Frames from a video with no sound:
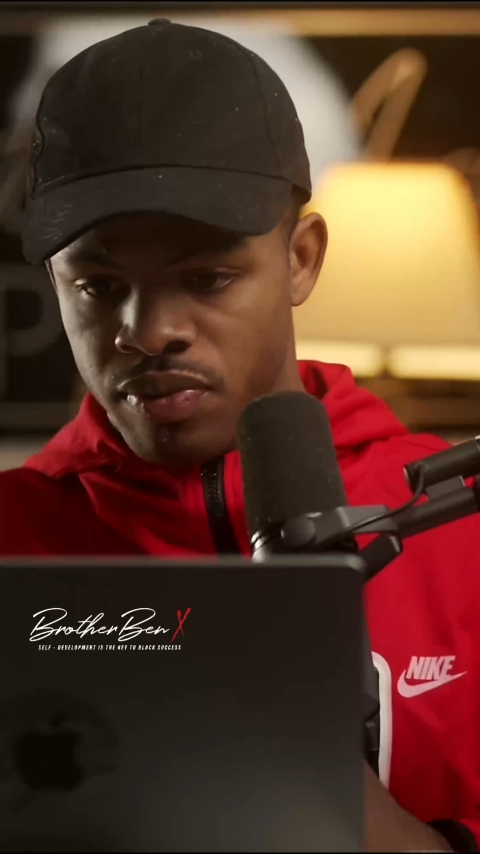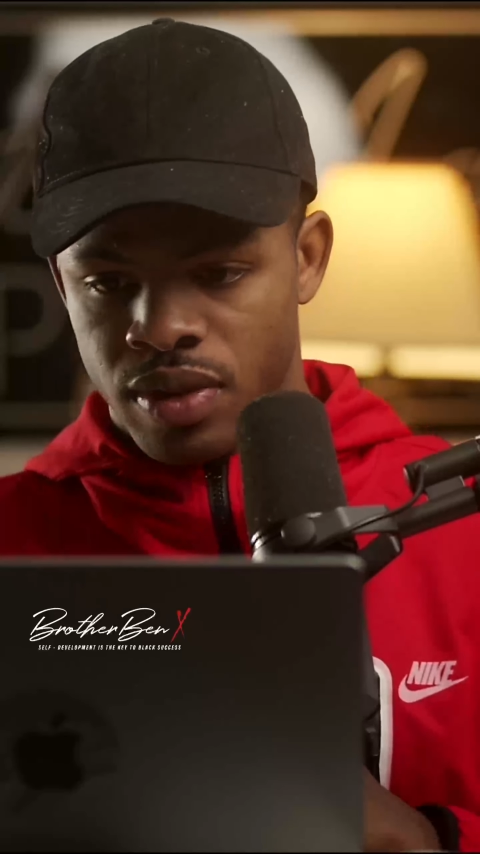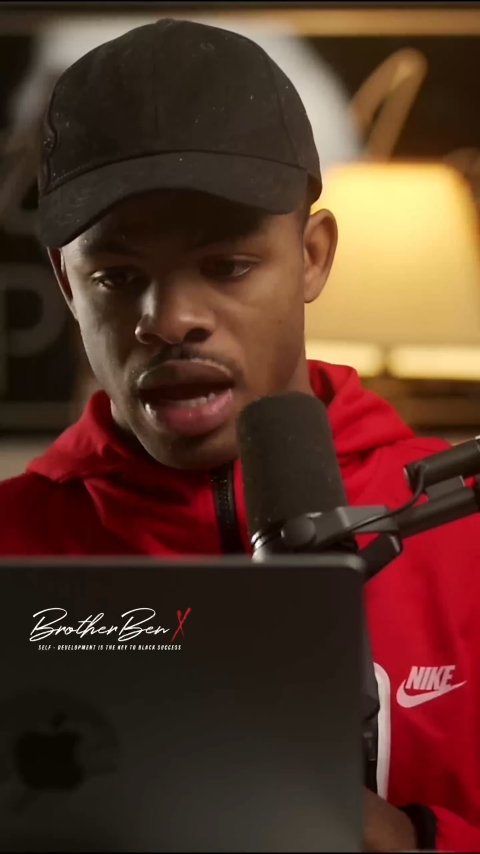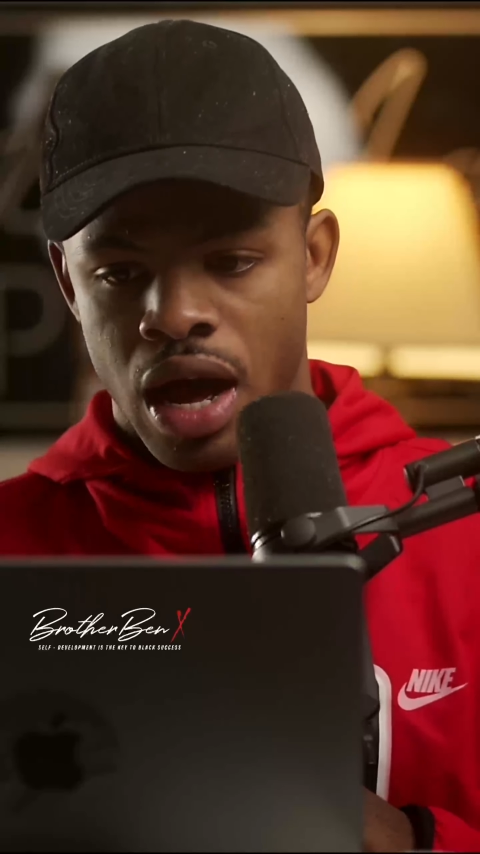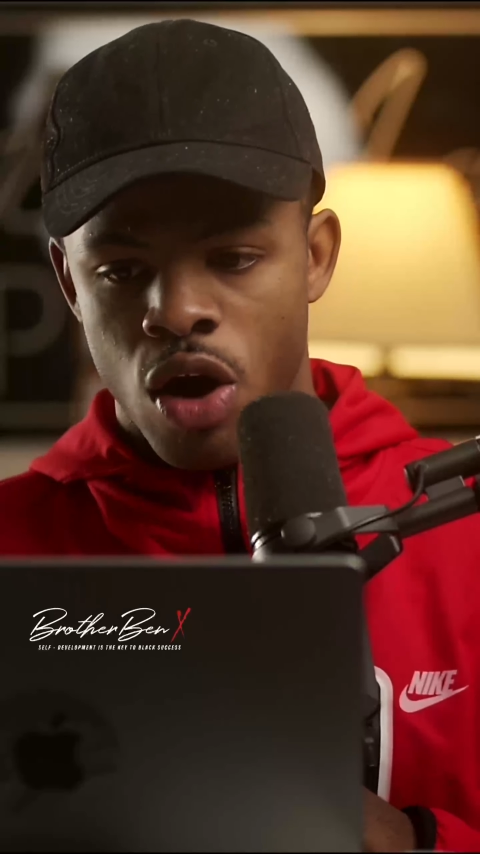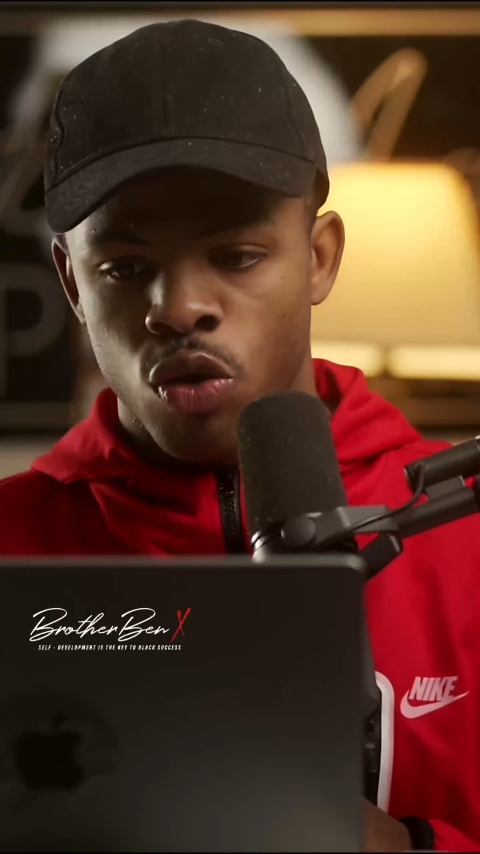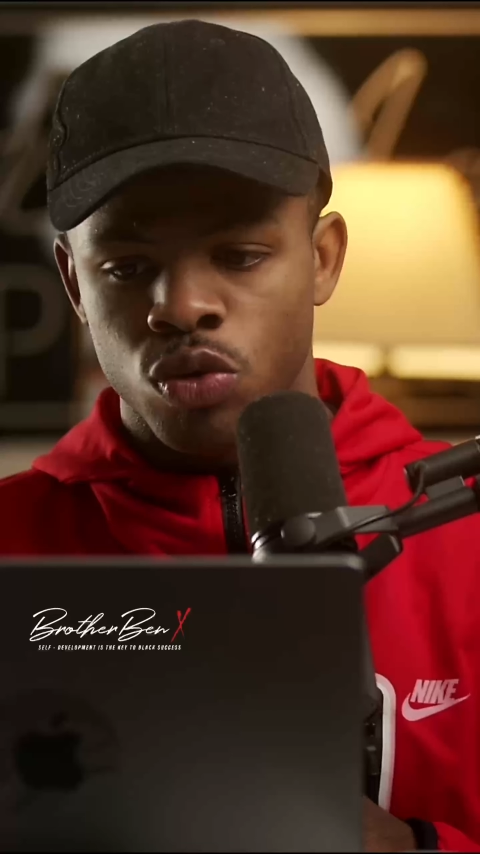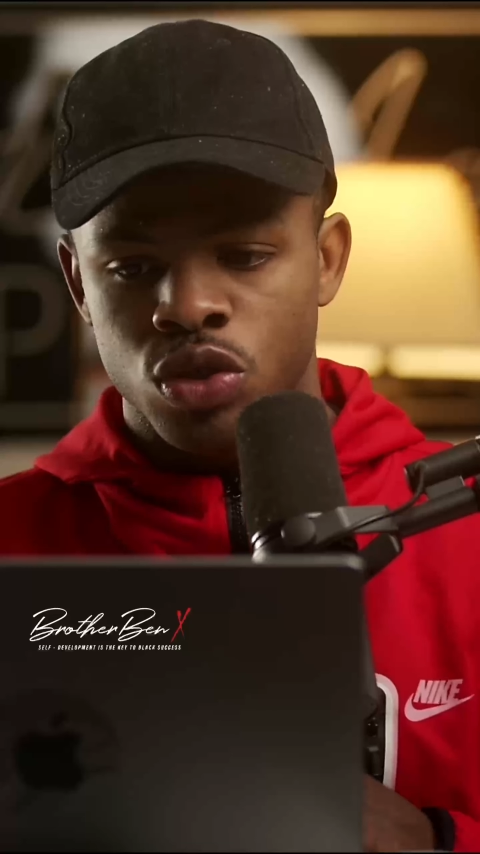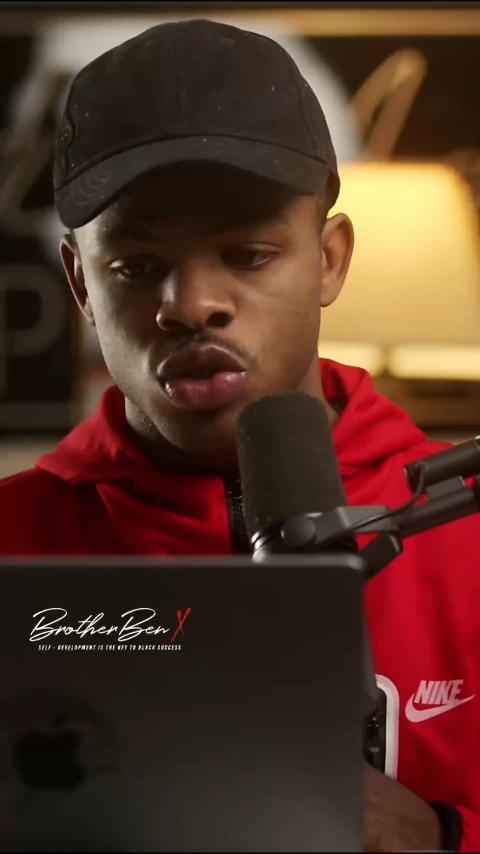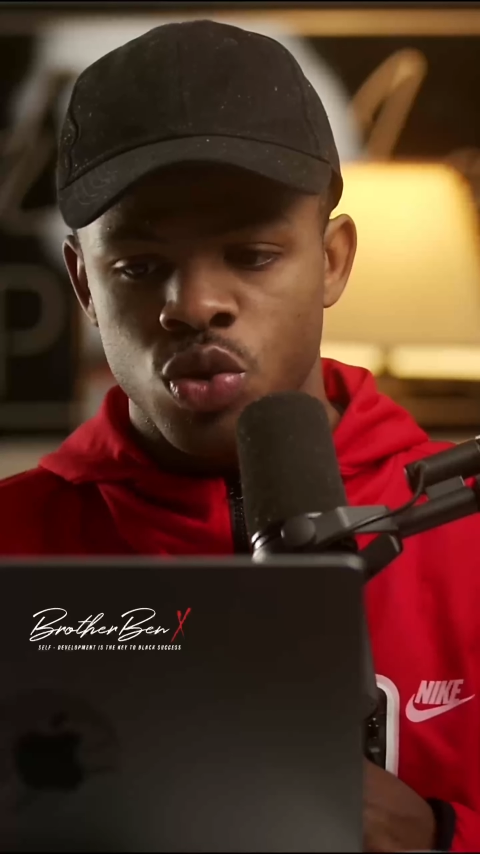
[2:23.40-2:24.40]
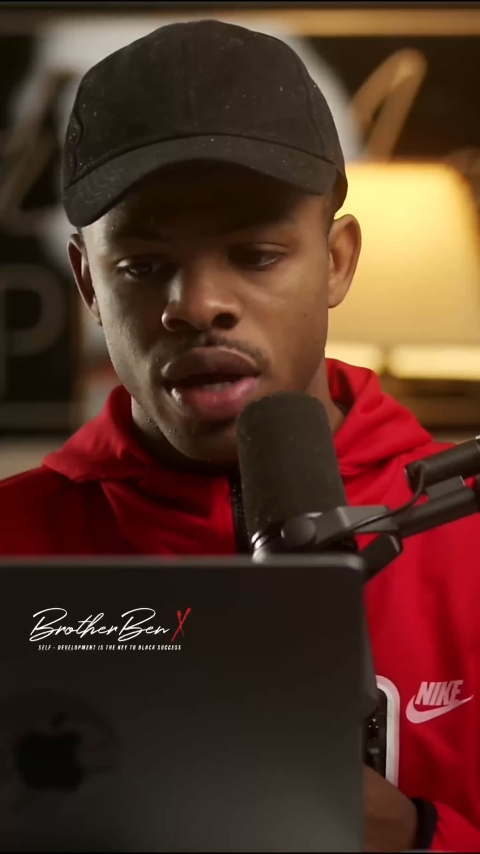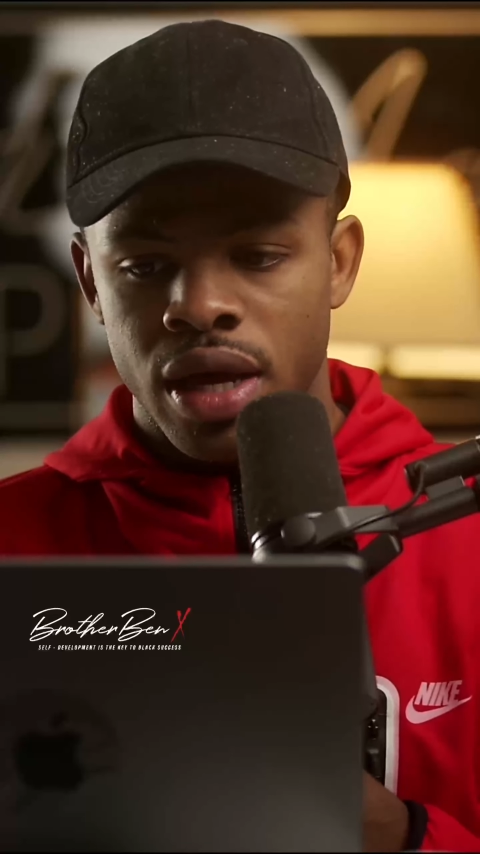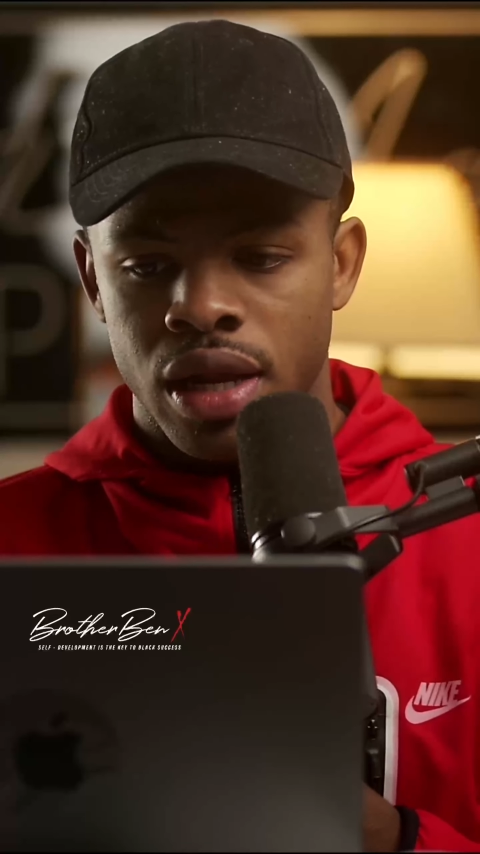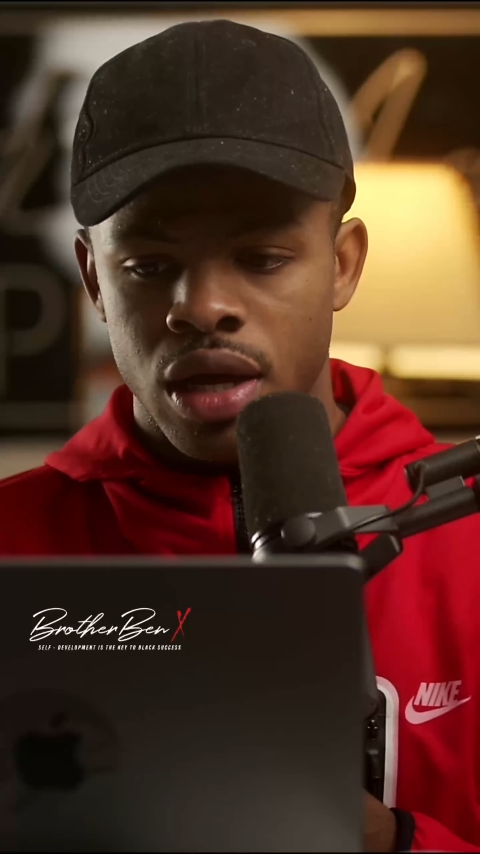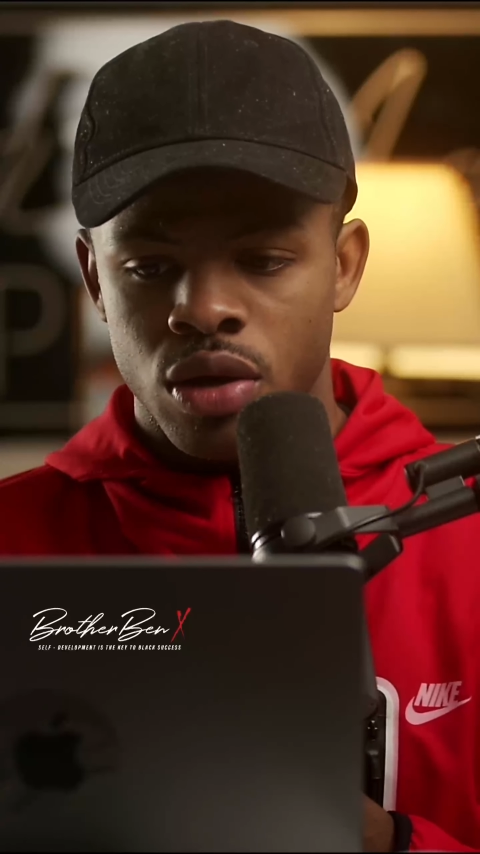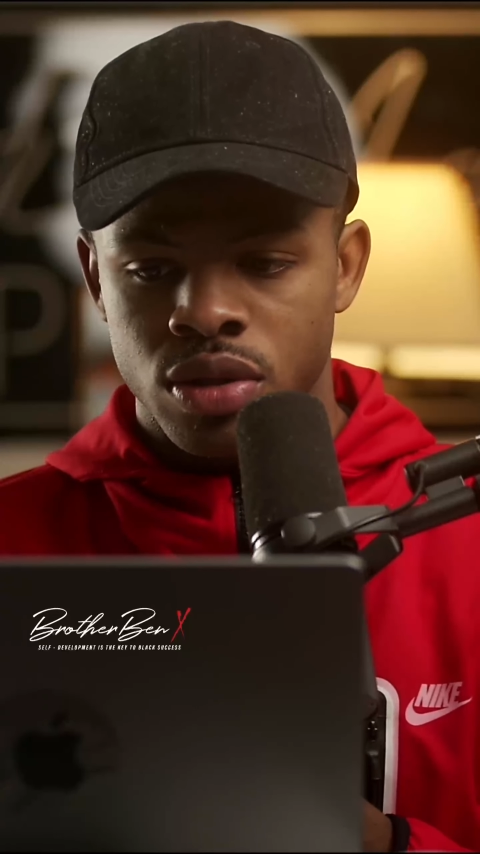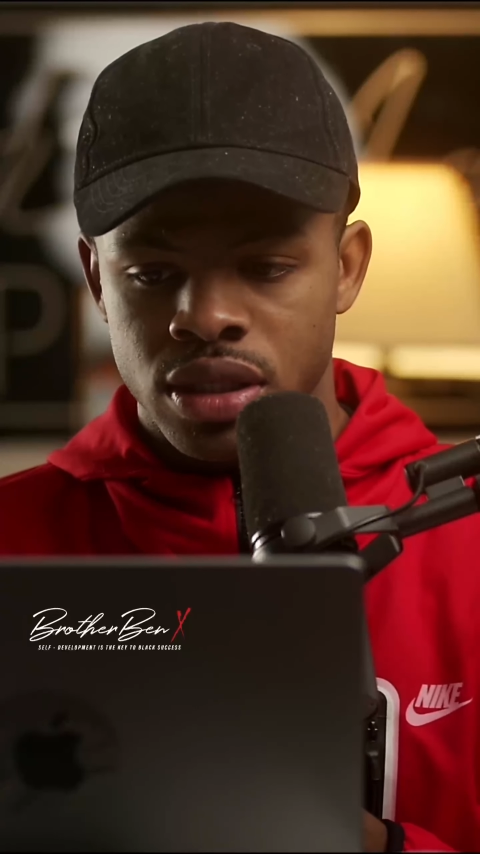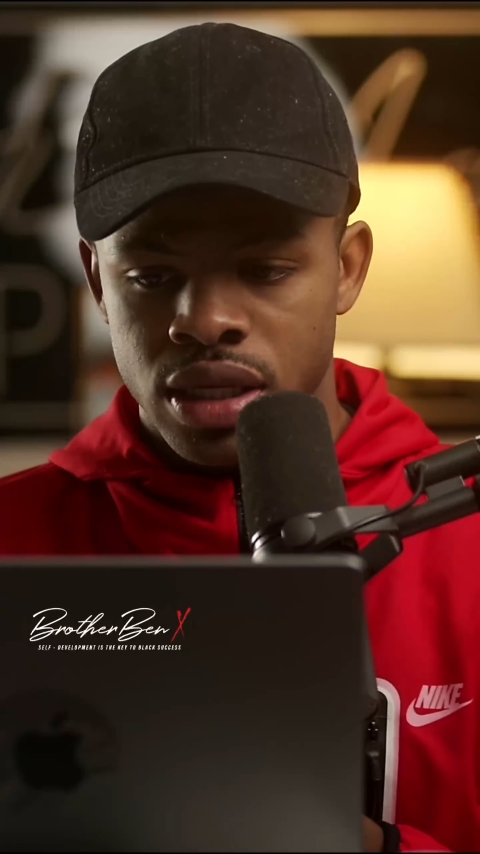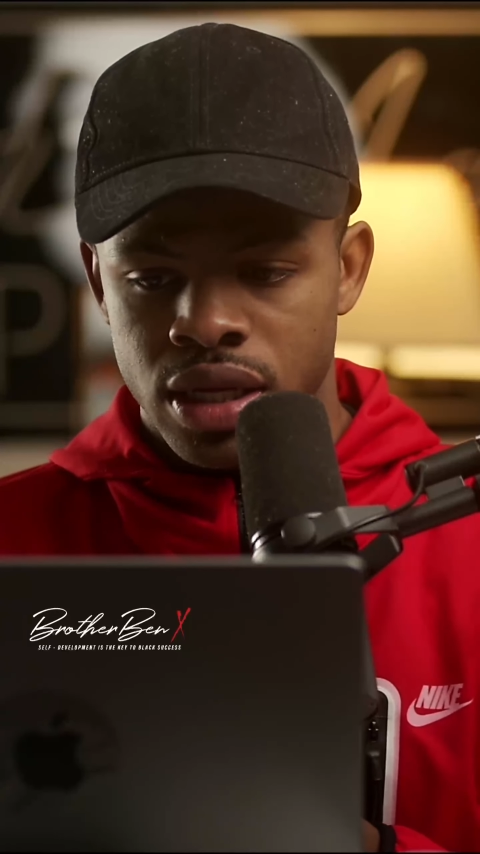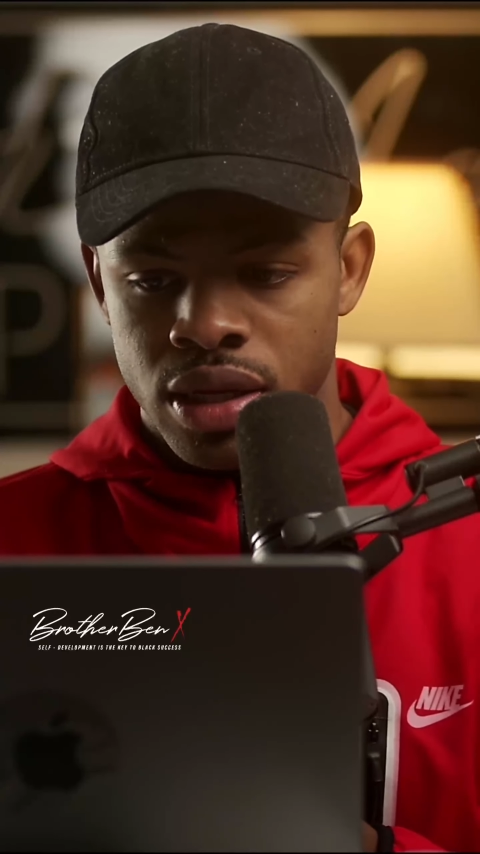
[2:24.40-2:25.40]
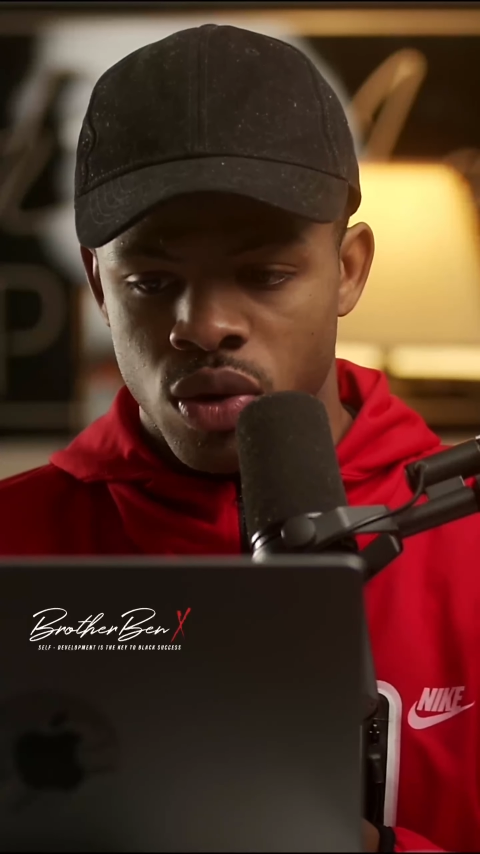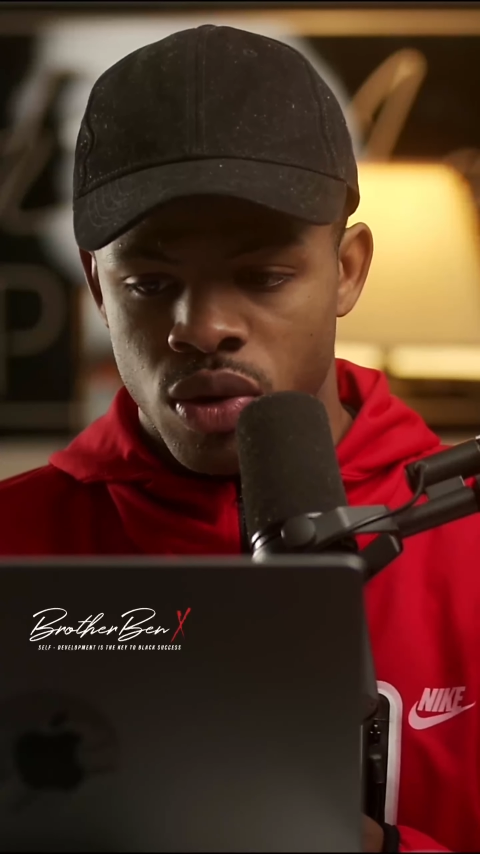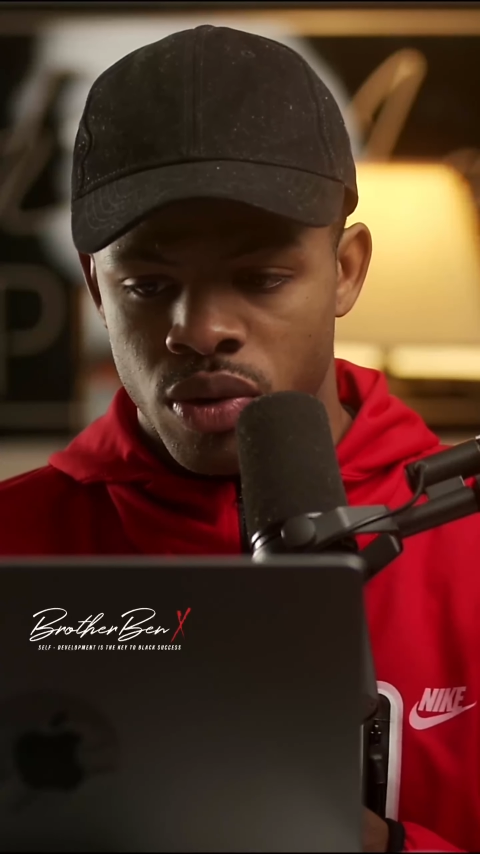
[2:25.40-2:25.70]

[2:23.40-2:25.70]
I own 2 LLC,